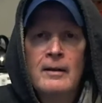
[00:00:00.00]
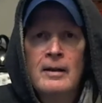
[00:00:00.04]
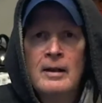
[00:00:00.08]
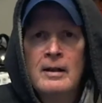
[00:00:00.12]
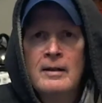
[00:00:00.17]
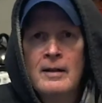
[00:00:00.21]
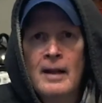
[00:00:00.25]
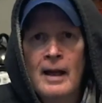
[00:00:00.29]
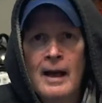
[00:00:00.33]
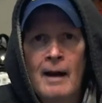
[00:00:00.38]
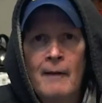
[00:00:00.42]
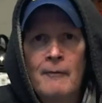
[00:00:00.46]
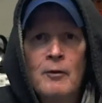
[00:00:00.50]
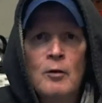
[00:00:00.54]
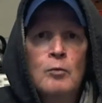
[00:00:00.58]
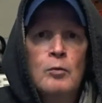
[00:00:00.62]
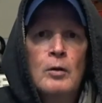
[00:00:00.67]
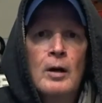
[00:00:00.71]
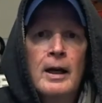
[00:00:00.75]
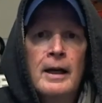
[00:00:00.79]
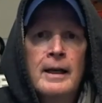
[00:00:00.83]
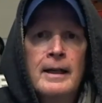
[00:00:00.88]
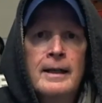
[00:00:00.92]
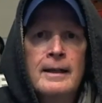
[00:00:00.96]
then to have the
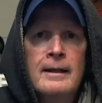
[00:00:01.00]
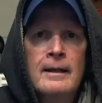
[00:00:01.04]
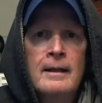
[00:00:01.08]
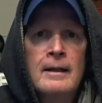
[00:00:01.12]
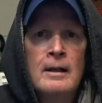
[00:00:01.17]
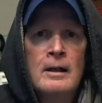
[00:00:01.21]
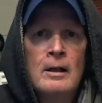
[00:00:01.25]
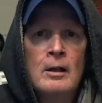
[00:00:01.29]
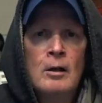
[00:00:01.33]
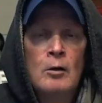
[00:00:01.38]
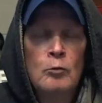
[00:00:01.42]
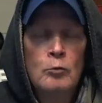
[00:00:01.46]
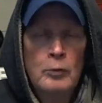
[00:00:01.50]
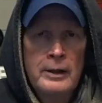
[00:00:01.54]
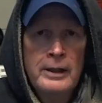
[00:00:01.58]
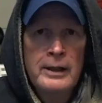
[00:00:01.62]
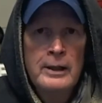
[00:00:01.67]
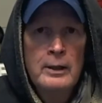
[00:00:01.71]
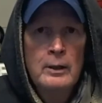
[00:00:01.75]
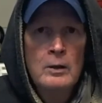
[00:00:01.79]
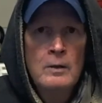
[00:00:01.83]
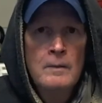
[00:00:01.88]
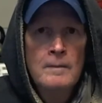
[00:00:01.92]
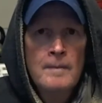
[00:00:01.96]
right
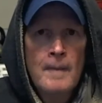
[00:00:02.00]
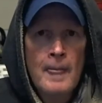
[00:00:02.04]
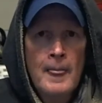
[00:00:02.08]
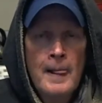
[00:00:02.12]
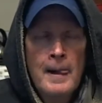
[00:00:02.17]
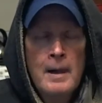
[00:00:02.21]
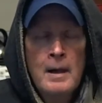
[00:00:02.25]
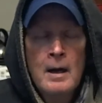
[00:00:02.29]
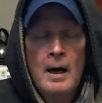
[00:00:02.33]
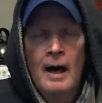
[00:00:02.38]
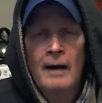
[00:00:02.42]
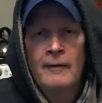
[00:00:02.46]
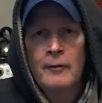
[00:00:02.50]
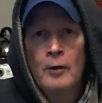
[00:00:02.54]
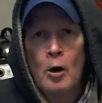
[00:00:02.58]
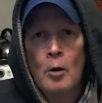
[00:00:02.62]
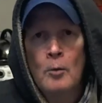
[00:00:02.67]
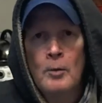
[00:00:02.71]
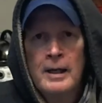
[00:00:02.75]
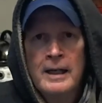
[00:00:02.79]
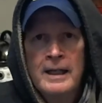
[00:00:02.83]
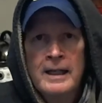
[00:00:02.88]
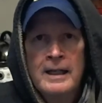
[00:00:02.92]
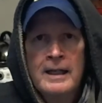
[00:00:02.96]
reel. I've
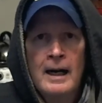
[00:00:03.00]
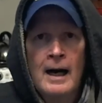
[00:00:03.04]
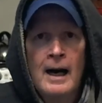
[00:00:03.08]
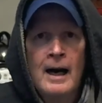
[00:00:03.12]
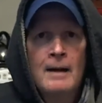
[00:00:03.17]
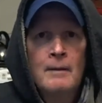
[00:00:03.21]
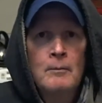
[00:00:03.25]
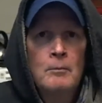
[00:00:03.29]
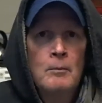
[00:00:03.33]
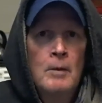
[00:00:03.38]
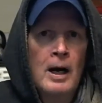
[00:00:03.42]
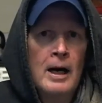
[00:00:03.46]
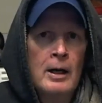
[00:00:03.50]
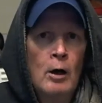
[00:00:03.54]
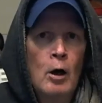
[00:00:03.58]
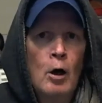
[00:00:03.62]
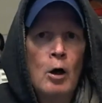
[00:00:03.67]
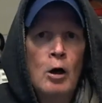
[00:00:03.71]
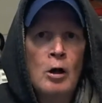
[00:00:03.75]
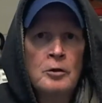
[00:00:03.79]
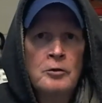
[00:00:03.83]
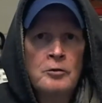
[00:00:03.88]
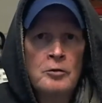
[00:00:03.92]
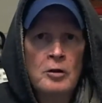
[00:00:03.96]
already got my
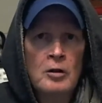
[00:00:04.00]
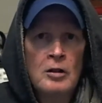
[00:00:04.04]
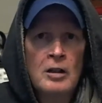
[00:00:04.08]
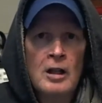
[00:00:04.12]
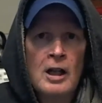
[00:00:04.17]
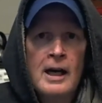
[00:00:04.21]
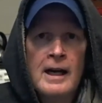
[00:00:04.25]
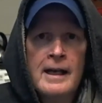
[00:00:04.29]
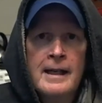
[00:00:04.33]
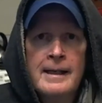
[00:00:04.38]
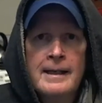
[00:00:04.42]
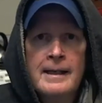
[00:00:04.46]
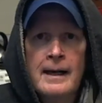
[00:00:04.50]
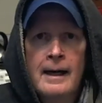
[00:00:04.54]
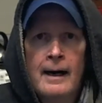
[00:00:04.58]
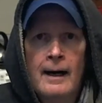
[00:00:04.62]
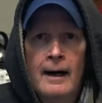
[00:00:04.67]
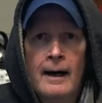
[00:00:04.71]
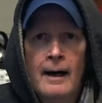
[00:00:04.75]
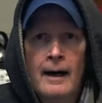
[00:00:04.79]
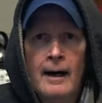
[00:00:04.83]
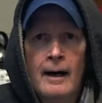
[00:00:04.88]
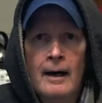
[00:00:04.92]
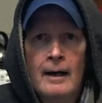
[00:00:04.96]

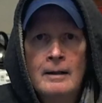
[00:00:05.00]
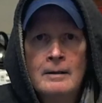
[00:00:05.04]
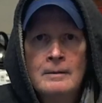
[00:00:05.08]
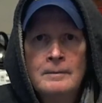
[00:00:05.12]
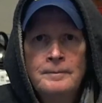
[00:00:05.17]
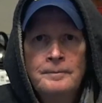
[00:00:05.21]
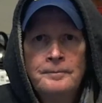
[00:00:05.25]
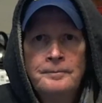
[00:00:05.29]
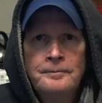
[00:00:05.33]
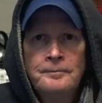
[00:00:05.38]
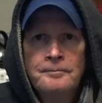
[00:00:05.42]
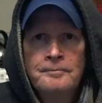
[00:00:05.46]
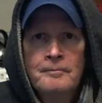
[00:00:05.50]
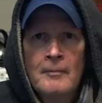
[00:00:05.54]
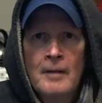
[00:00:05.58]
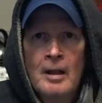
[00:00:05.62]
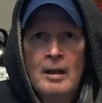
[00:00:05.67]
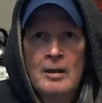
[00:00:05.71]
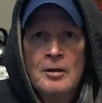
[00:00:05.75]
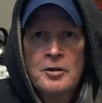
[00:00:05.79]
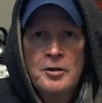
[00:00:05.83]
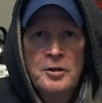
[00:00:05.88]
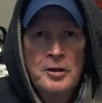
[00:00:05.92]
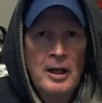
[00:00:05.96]
ultralight
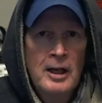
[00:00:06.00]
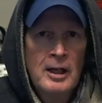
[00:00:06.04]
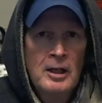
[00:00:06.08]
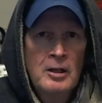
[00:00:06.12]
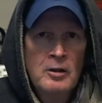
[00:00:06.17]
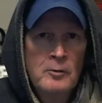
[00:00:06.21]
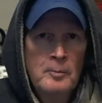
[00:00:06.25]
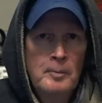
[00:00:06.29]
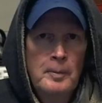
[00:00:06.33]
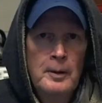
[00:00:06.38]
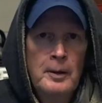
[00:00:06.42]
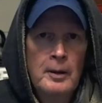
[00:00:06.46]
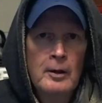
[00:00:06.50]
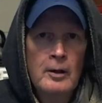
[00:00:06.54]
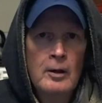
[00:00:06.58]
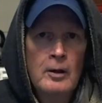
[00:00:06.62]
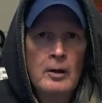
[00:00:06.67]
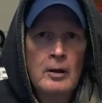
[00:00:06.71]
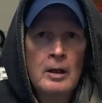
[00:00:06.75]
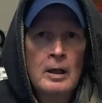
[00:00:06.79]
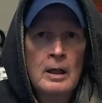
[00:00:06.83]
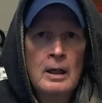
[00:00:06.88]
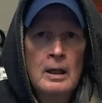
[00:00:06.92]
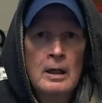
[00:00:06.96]

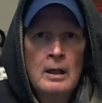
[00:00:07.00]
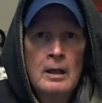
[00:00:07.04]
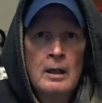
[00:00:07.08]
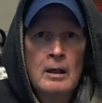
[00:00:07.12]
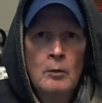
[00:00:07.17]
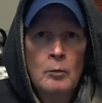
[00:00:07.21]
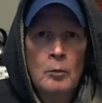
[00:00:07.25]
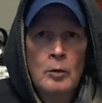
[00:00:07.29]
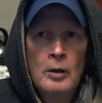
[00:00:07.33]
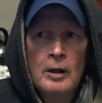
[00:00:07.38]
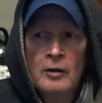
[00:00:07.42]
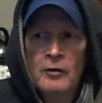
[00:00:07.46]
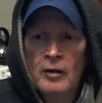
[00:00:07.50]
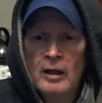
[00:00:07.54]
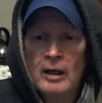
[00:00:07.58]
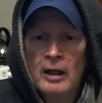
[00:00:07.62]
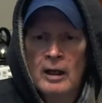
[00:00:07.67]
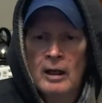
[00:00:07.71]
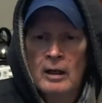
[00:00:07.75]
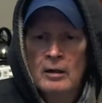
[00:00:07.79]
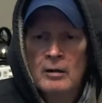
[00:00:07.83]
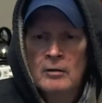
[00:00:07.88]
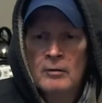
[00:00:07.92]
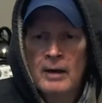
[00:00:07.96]
Shakespeare,
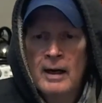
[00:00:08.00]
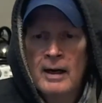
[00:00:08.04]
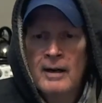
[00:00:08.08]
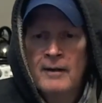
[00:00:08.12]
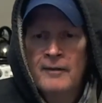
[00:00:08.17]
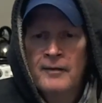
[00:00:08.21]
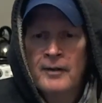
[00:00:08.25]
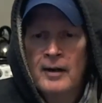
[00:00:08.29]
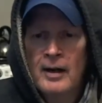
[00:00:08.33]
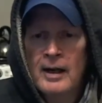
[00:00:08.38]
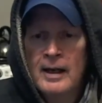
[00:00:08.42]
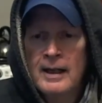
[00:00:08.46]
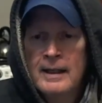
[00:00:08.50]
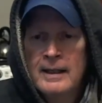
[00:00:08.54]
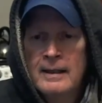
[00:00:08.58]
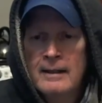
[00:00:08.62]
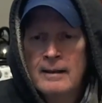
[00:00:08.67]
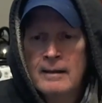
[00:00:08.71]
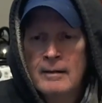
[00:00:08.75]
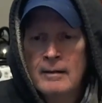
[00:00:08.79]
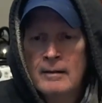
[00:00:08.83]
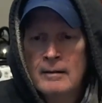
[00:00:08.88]
graphite,